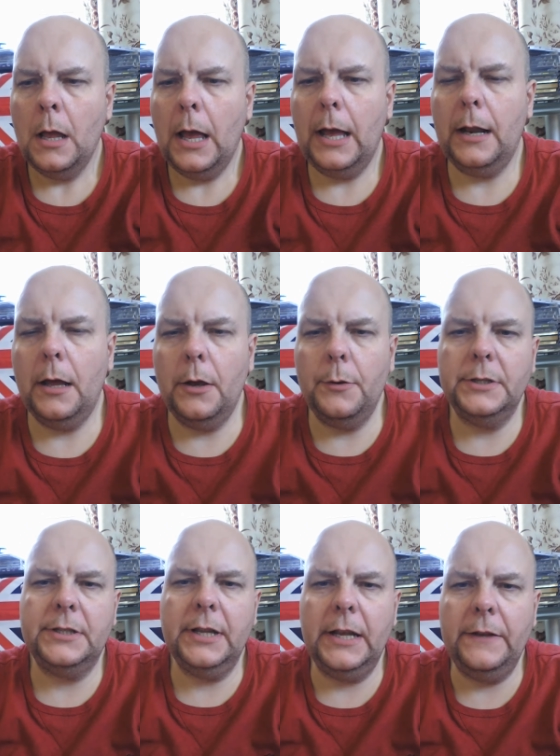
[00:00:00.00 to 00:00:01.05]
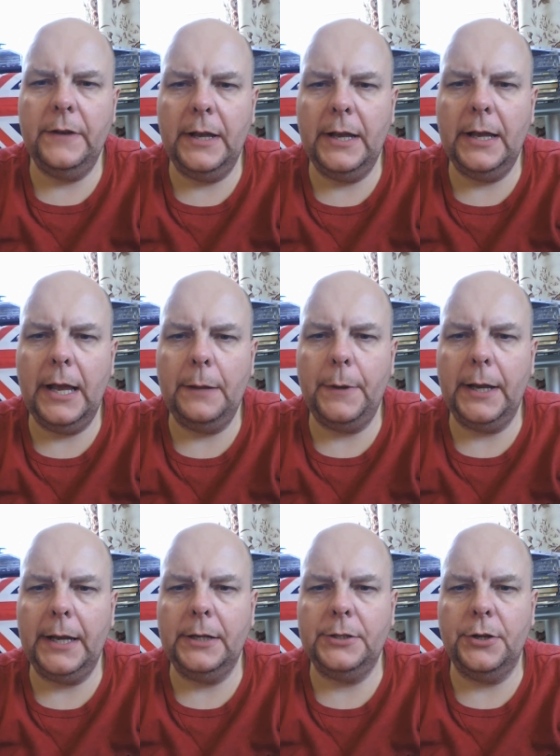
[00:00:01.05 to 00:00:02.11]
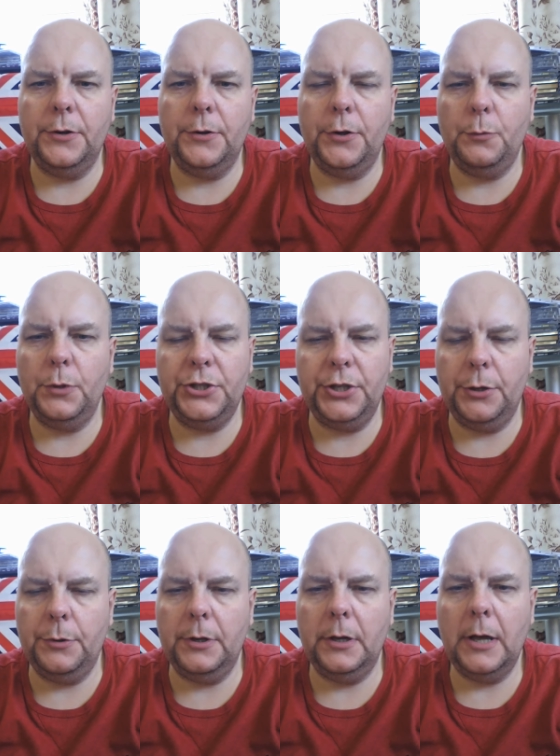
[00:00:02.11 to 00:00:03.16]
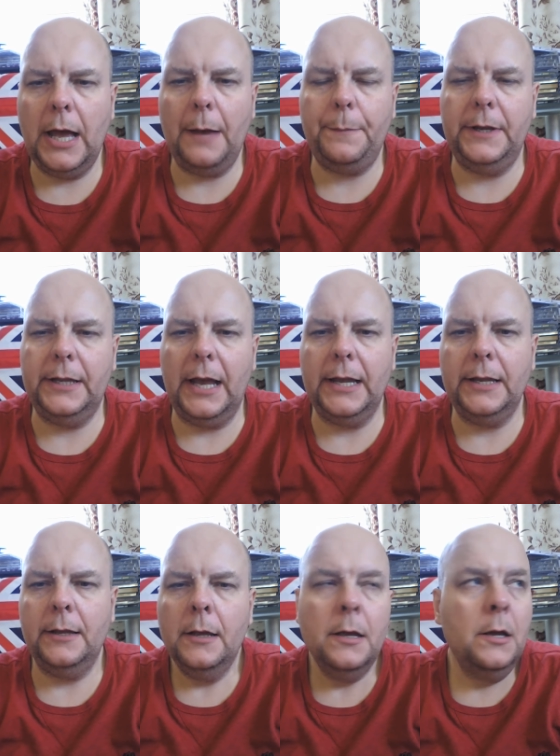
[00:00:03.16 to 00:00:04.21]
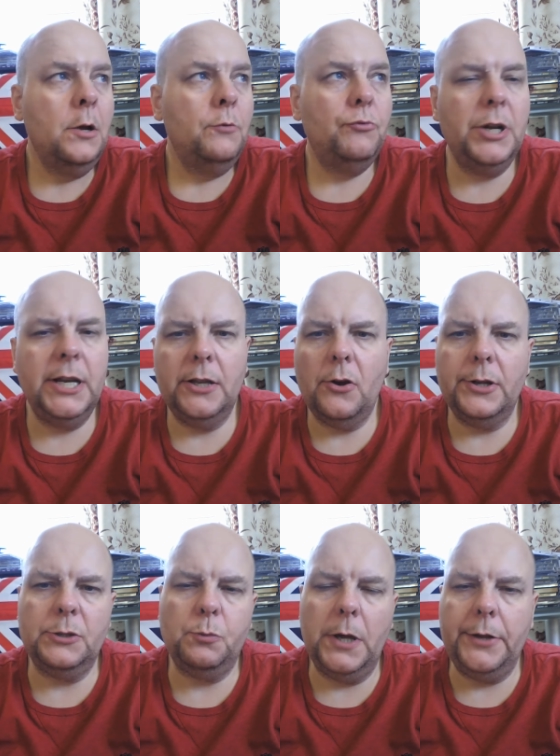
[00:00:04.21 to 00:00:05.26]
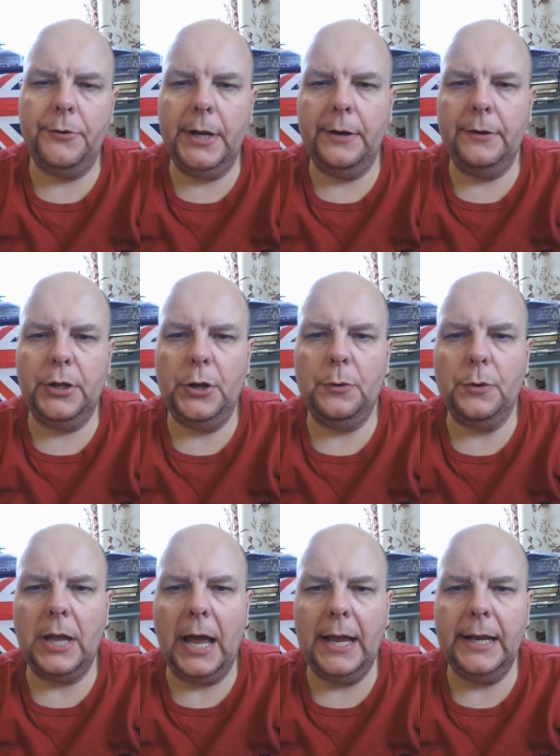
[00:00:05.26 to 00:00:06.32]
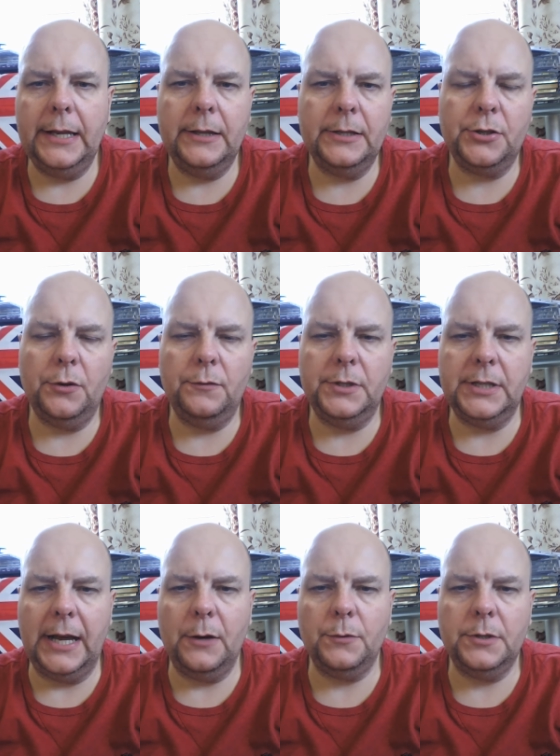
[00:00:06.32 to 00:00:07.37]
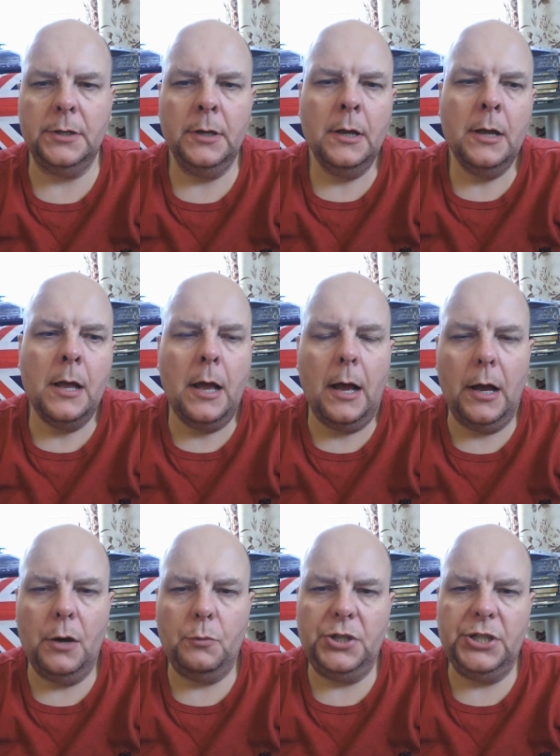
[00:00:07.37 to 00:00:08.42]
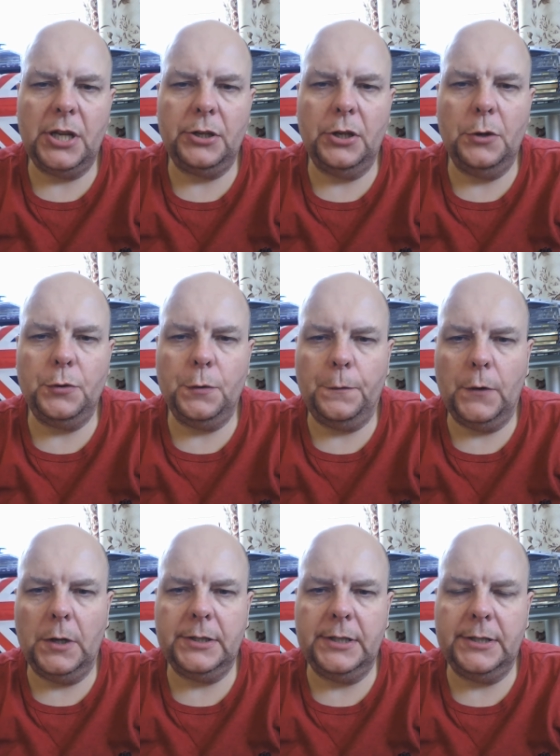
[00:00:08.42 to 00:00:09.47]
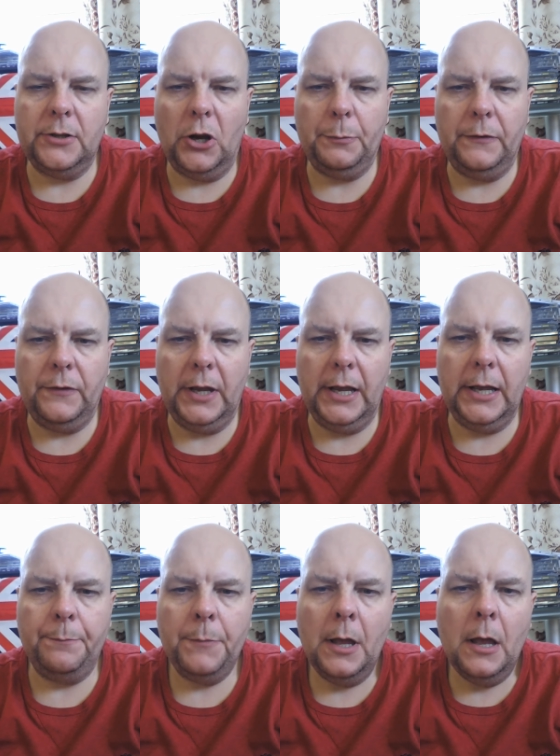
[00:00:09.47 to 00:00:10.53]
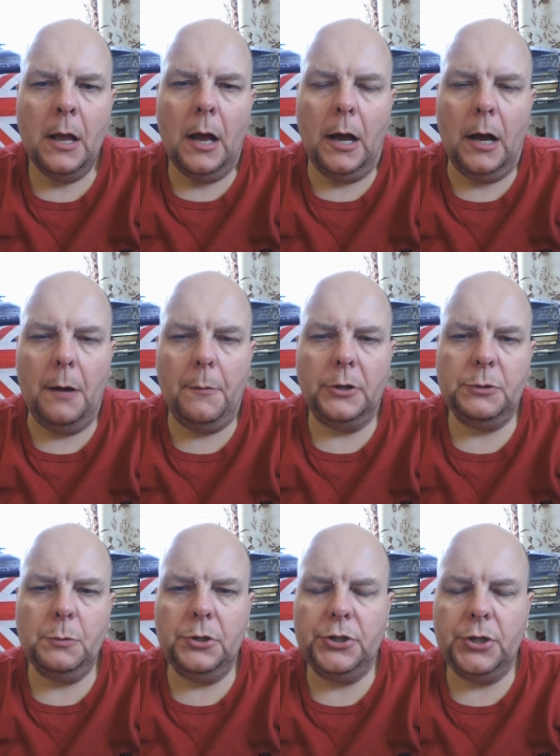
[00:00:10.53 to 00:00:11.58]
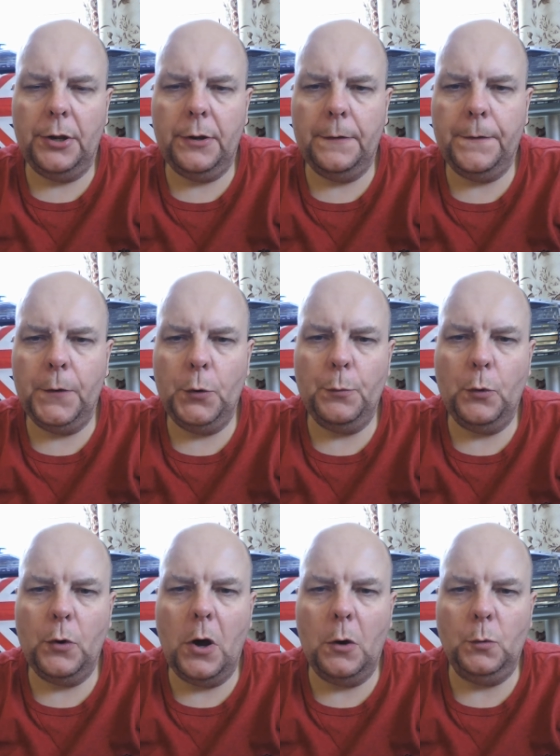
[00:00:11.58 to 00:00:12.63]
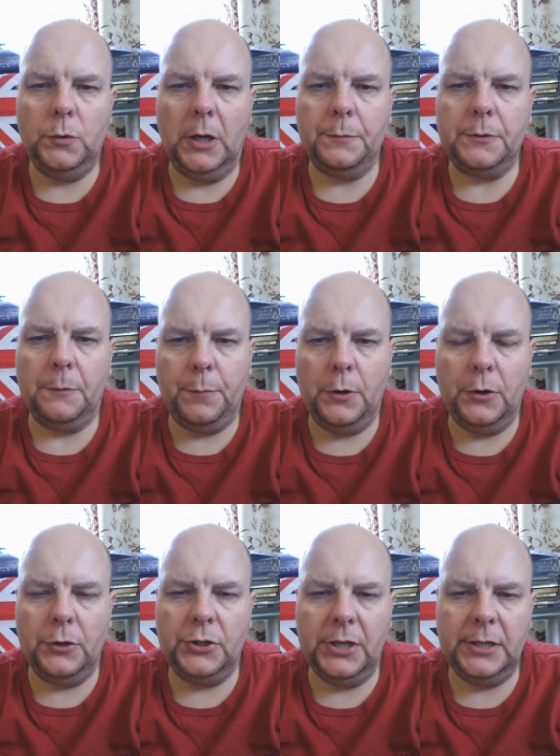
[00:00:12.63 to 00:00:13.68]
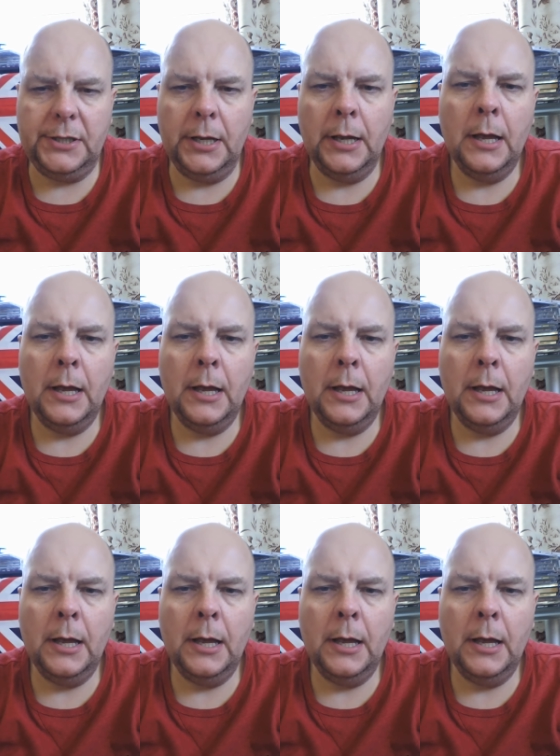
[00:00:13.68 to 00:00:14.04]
Hello, it's Steve here, Headbanging Zulu, wishing you a happy day. Really nice weather here in the UK. The sun's out, which is unusual for us this time of year. I just want to show you a few more hold-ups I've purchased